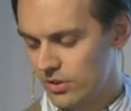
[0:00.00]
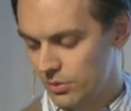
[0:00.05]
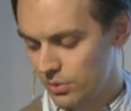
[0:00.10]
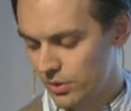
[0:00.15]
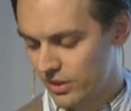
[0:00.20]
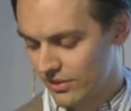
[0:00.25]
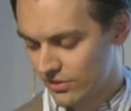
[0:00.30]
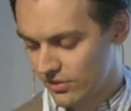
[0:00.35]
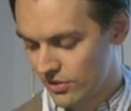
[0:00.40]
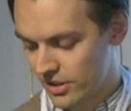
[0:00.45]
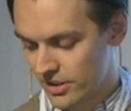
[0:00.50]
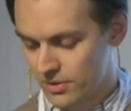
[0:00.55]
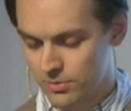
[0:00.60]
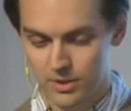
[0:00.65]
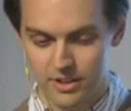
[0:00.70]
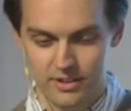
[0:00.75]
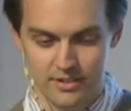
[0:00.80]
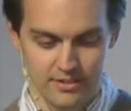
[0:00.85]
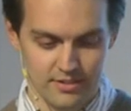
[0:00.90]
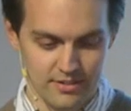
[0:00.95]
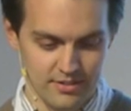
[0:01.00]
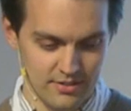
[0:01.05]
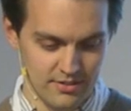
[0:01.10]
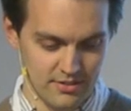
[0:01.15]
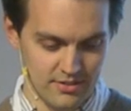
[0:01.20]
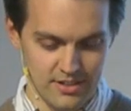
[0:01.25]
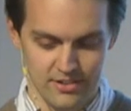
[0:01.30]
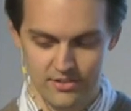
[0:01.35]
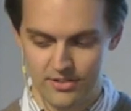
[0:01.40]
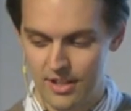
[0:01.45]
we can start with
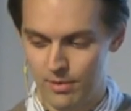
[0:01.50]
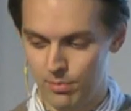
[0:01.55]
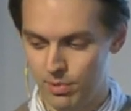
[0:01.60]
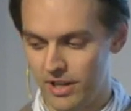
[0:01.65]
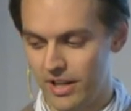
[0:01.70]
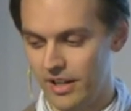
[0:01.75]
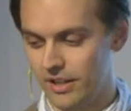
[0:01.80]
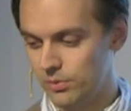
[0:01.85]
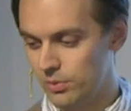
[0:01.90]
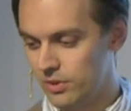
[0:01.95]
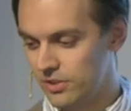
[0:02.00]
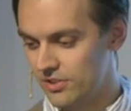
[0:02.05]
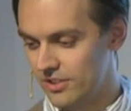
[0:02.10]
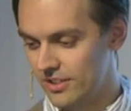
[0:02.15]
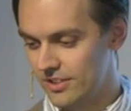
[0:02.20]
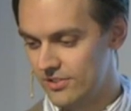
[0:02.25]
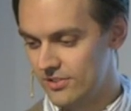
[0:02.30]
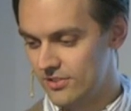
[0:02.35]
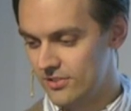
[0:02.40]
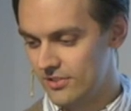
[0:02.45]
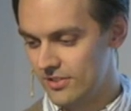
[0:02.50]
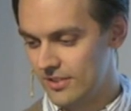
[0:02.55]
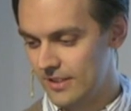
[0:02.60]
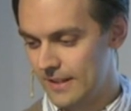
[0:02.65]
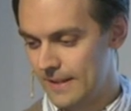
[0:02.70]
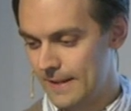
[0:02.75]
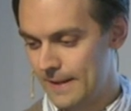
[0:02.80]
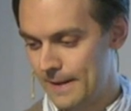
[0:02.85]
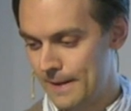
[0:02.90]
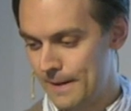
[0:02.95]
this API, which is
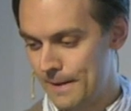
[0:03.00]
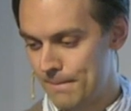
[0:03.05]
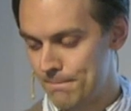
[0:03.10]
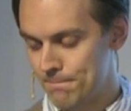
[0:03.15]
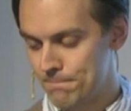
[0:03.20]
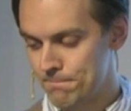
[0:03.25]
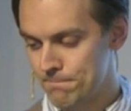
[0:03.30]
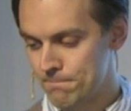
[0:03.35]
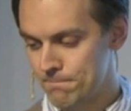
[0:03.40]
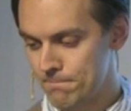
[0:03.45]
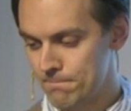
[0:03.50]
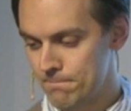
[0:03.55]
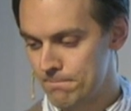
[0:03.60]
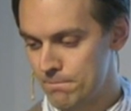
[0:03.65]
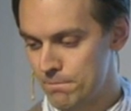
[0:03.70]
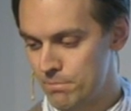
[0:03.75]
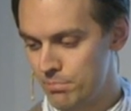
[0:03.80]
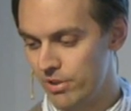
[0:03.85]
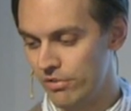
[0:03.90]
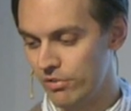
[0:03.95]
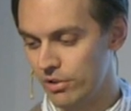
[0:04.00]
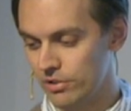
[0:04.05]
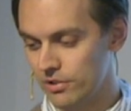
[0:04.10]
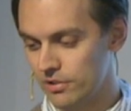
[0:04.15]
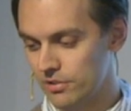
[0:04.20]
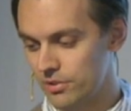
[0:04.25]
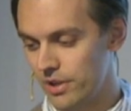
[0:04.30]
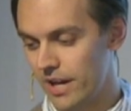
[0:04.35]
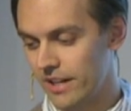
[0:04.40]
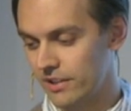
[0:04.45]
Pivotal
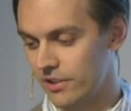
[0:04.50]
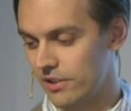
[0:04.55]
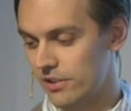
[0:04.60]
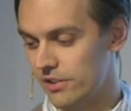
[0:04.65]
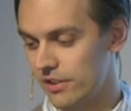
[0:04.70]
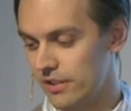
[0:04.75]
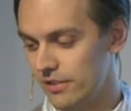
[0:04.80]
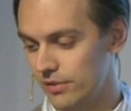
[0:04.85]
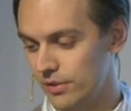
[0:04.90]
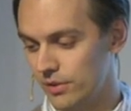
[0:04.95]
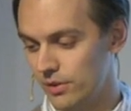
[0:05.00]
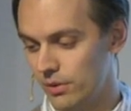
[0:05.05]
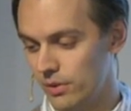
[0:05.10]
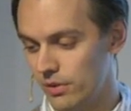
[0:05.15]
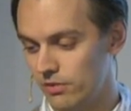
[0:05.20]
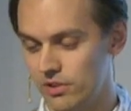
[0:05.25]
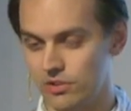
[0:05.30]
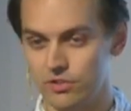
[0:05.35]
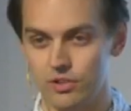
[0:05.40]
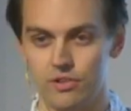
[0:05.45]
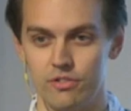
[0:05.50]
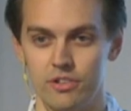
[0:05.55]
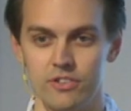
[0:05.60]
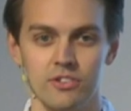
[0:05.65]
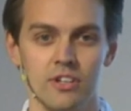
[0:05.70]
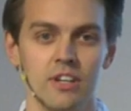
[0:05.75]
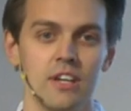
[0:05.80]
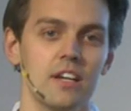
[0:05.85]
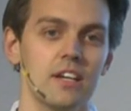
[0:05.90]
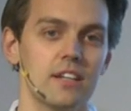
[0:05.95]
Tracker, if you know of the service.
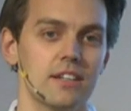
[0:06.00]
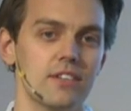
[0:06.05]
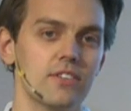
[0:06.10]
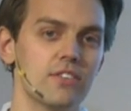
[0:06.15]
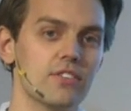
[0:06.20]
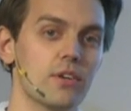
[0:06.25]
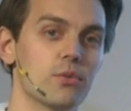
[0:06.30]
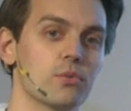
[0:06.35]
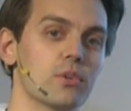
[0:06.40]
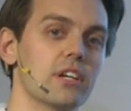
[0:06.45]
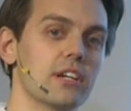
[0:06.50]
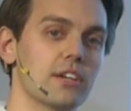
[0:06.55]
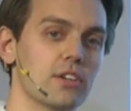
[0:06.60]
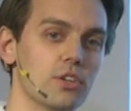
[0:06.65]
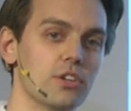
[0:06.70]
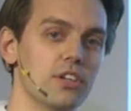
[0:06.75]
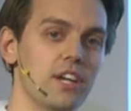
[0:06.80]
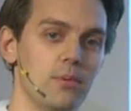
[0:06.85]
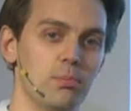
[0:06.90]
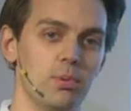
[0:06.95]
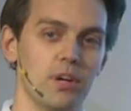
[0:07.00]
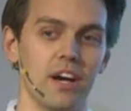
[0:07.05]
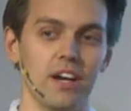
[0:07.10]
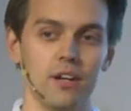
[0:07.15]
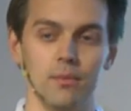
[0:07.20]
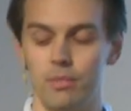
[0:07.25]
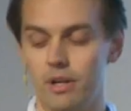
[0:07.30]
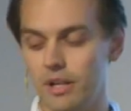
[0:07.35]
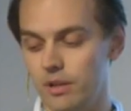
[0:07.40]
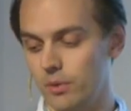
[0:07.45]
This is a really good API,
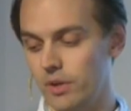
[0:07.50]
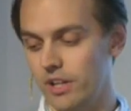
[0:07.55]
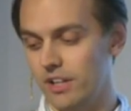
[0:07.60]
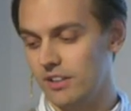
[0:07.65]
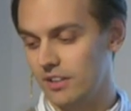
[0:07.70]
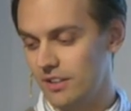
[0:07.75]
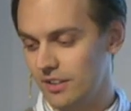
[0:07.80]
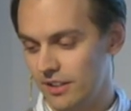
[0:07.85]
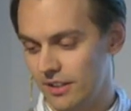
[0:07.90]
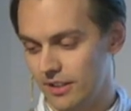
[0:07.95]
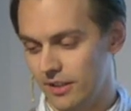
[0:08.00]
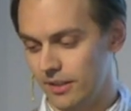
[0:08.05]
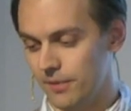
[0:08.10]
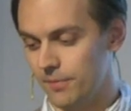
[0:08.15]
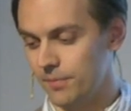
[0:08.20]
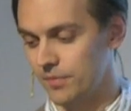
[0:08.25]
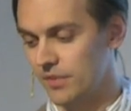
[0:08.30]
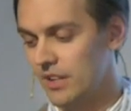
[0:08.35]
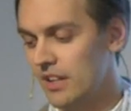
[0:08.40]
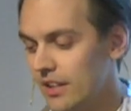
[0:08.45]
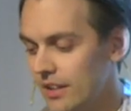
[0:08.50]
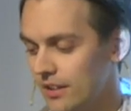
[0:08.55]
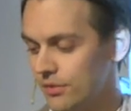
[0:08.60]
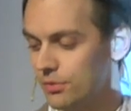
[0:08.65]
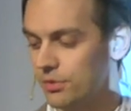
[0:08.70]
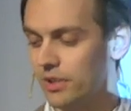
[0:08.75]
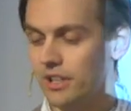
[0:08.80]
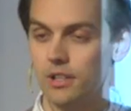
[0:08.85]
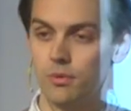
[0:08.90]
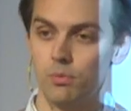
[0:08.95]
by the way. It's
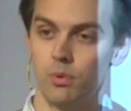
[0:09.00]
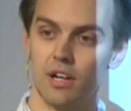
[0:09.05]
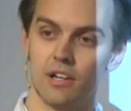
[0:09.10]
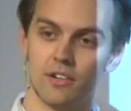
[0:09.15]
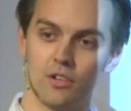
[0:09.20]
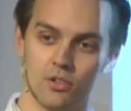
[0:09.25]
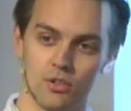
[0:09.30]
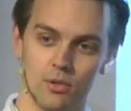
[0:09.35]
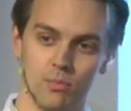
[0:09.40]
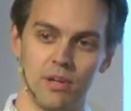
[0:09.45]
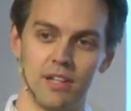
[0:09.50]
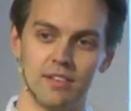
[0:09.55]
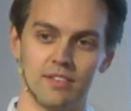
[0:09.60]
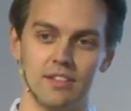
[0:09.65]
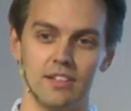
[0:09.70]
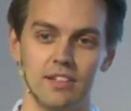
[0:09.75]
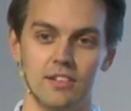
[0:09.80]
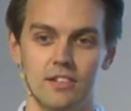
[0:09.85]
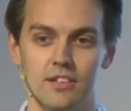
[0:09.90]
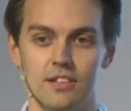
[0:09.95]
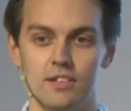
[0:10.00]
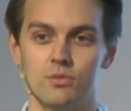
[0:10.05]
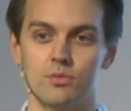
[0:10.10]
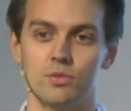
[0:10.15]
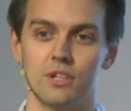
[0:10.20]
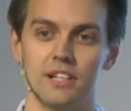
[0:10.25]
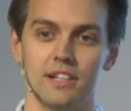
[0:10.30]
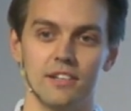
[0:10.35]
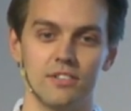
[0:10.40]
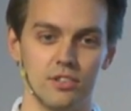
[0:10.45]
really well documented. It's
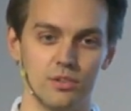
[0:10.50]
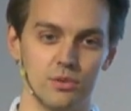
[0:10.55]
really easy